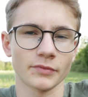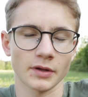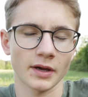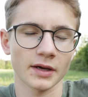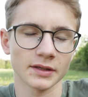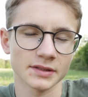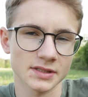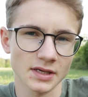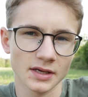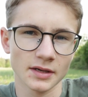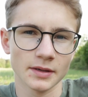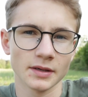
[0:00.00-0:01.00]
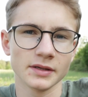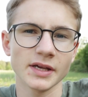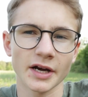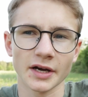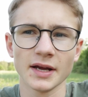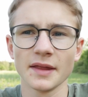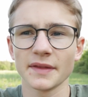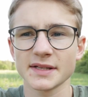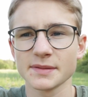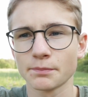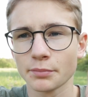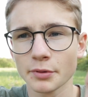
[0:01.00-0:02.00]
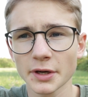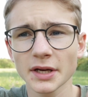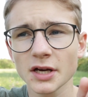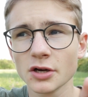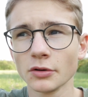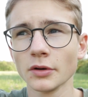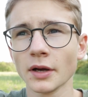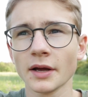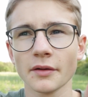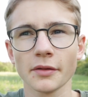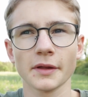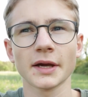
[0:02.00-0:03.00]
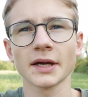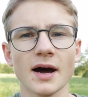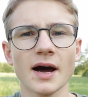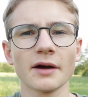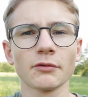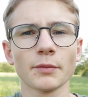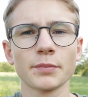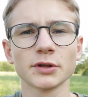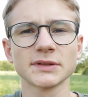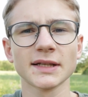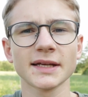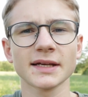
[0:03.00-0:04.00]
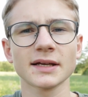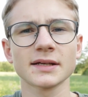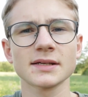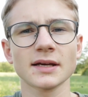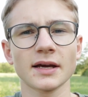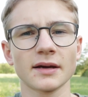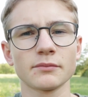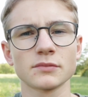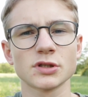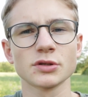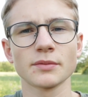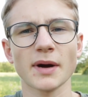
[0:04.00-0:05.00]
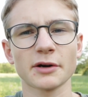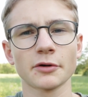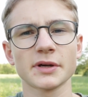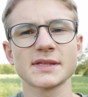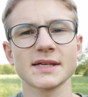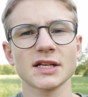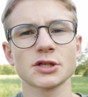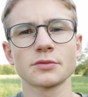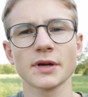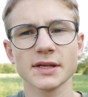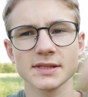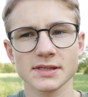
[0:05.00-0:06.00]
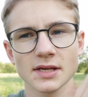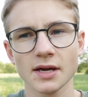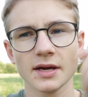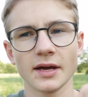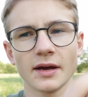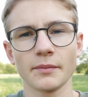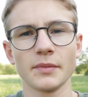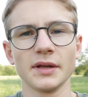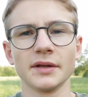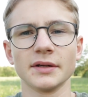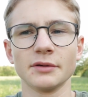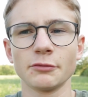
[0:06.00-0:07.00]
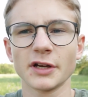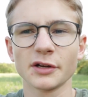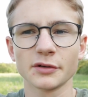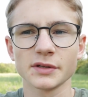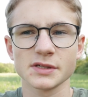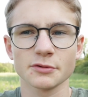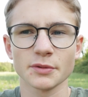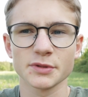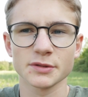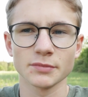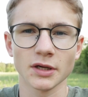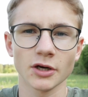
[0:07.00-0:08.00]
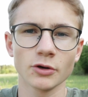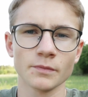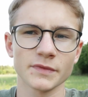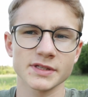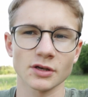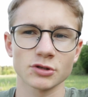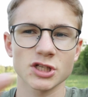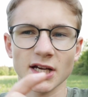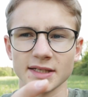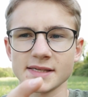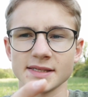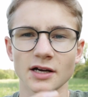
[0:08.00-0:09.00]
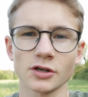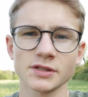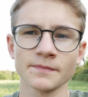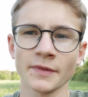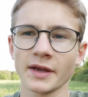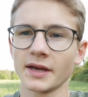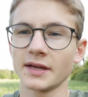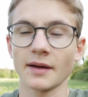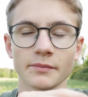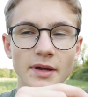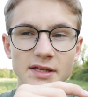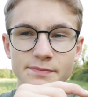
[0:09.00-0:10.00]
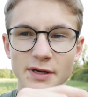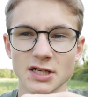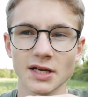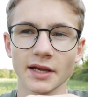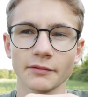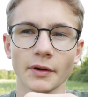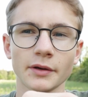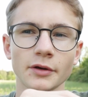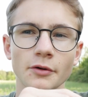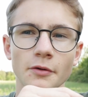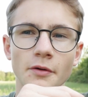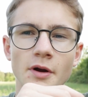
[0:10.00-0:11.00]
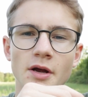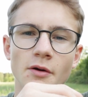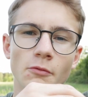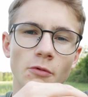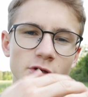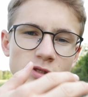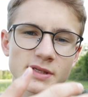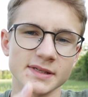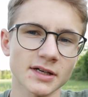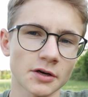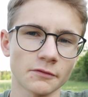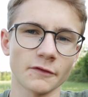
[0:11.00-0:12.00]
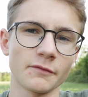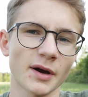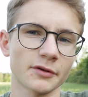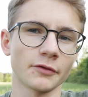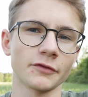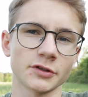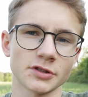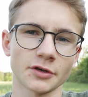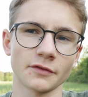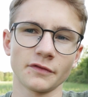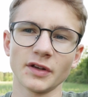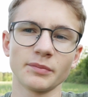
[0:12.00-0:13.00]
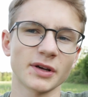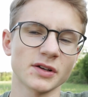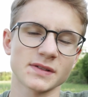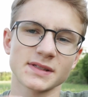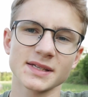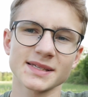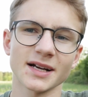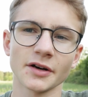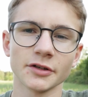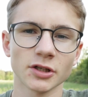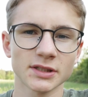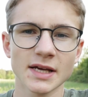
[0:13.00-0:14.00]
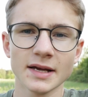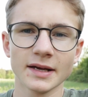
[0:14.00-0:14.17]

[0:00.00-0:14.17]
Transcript: And yeah, that's a pretty cool thing. I will put a link to the macro extension rings in the video description below, so check this out, especially when you want to start with macro photography, because these are not